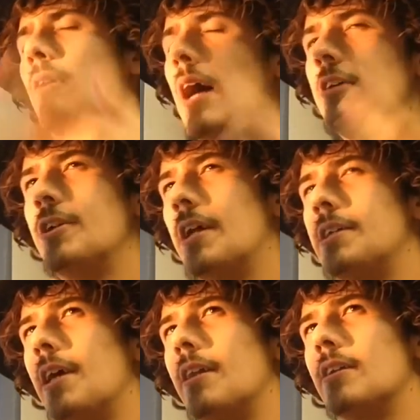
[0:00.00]
How should I
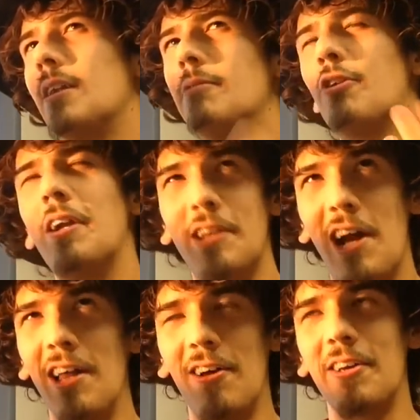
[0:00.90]
say this? Let me try to
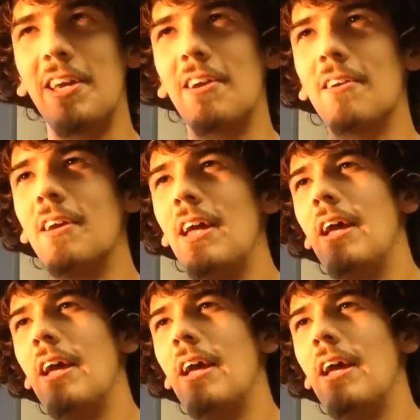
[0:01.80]
dialogue here.